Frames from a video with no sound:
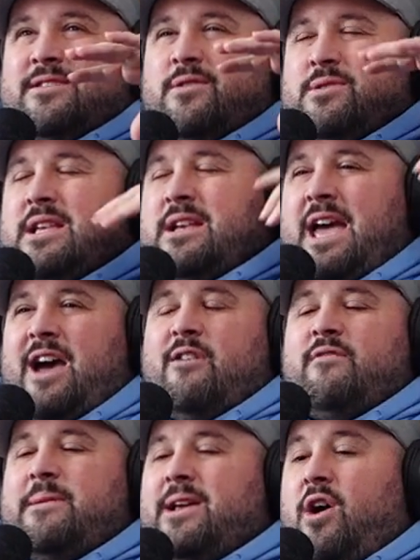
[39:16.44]
There was
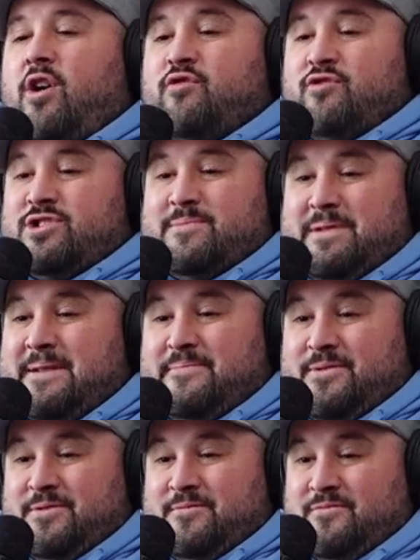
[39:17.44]
however many hundreds of
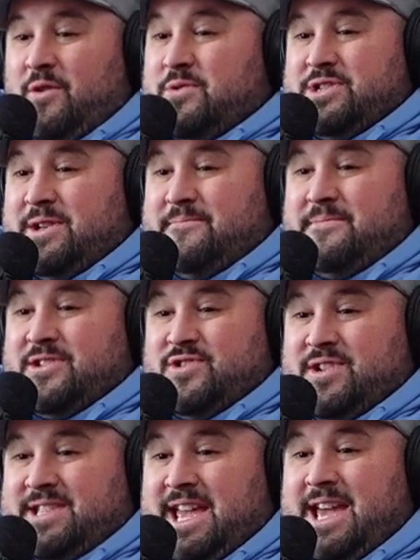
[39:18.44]
people wrote
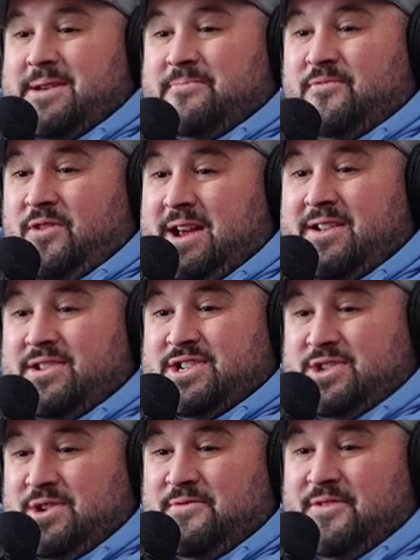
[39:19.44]
supplementary exam for English
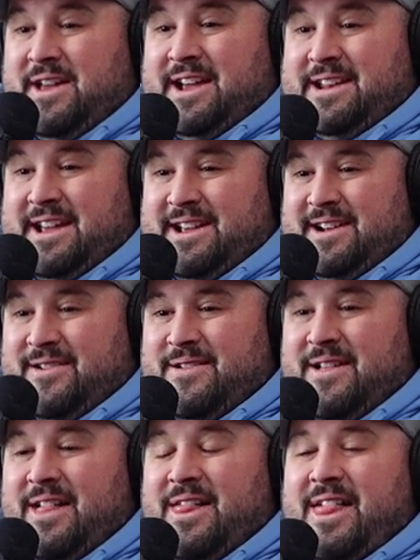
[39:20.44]
in Newfoundland that year.
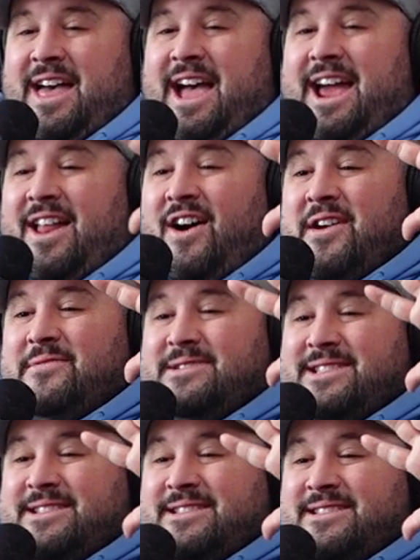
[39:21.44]
And I
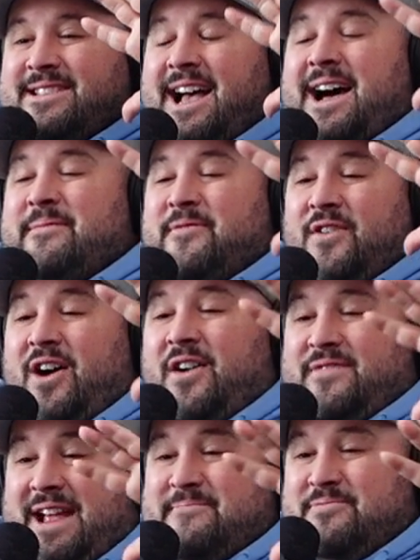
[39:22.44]
was top
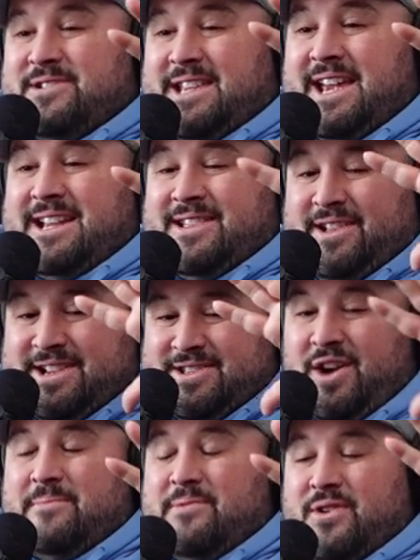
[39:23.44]
five, not percent, like
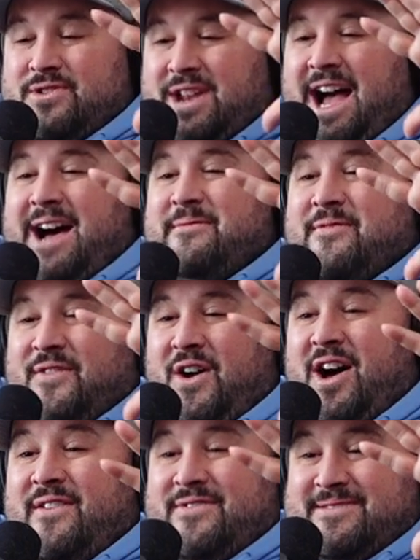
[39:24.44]
number, top
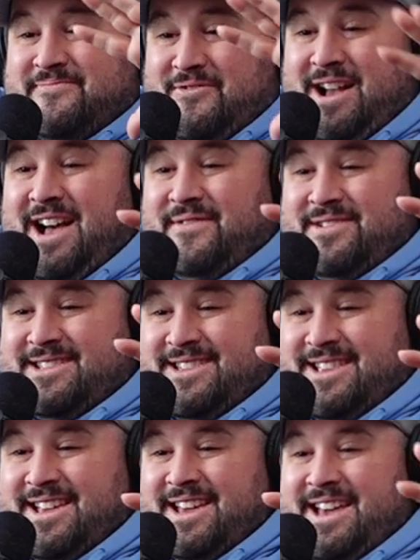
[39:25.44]
five in the
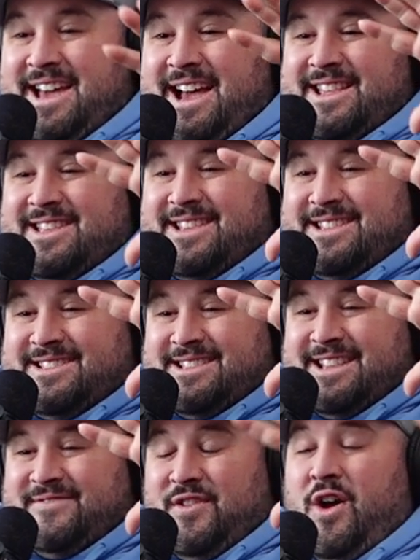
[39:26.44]
province, had the
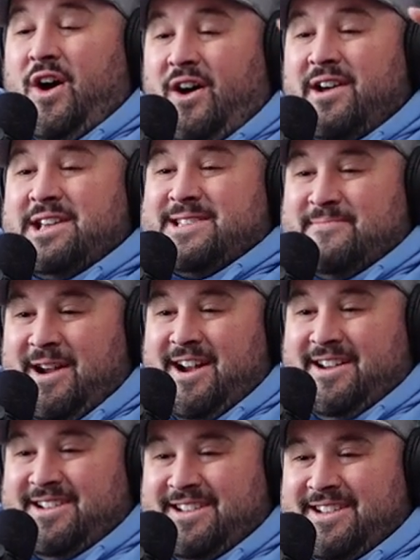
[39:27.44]
for highest
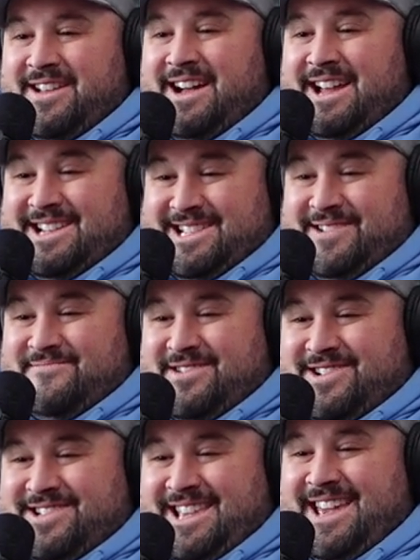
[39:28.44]
mark on the
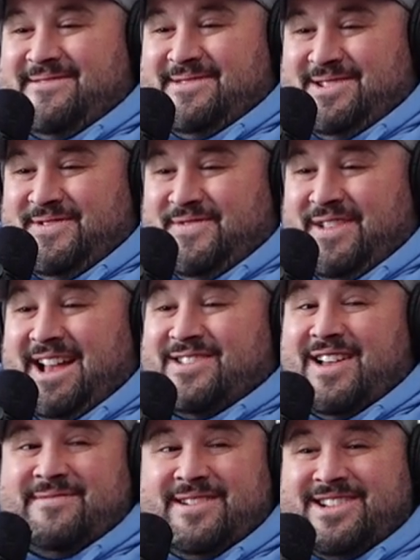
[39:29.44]
supplementary exam in Newfoundland.
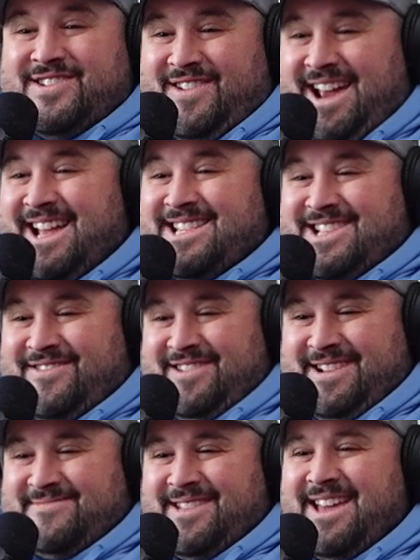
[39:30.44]
So on my
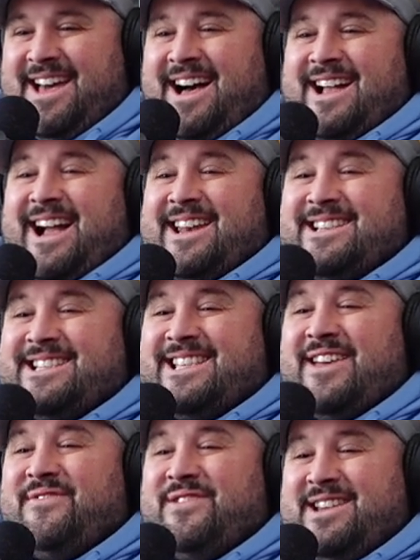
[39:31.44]
transcript, I got a
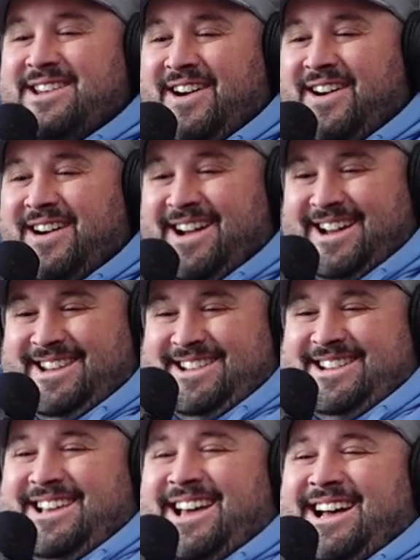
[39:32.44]
79.
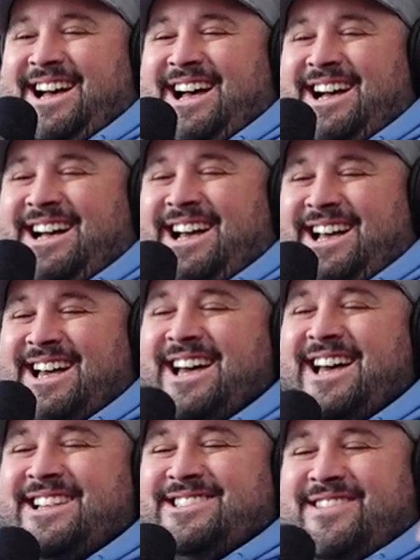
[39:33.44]

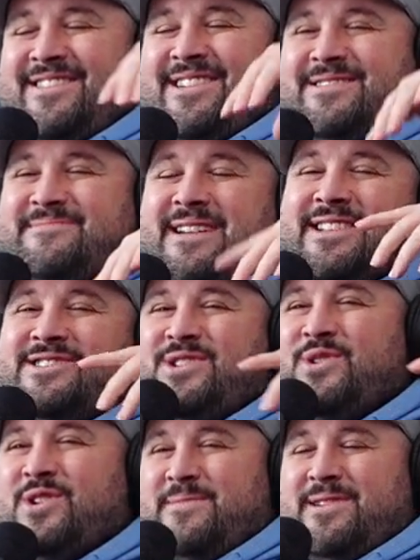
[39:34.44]
So I was made a
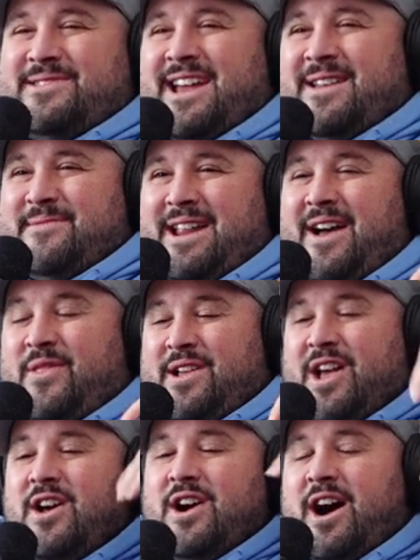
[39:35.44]
joke about that, about how,
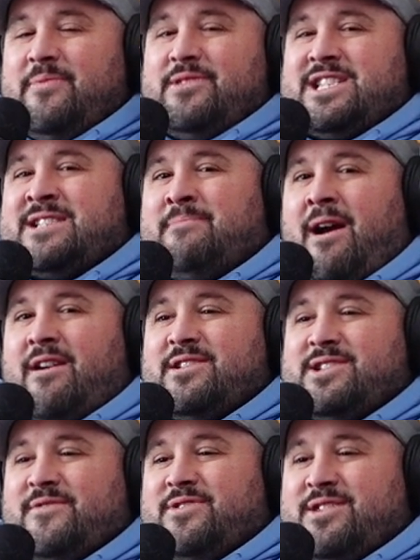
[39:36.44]
like, I'm the
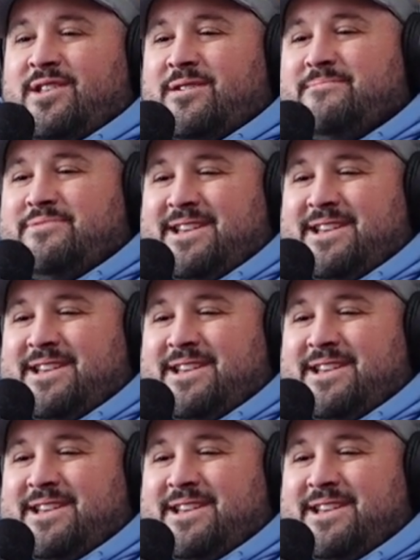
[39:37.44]
smartest of the dumb